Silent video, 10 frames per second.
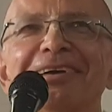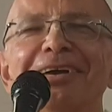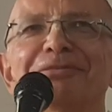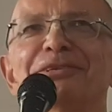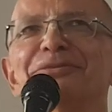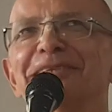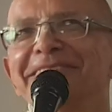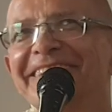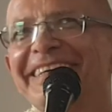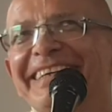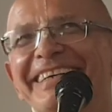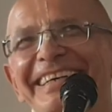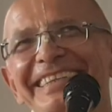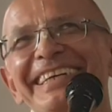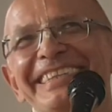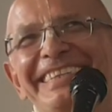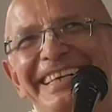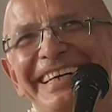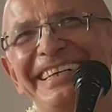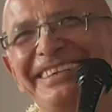everyone at that
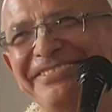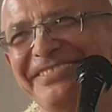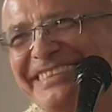time.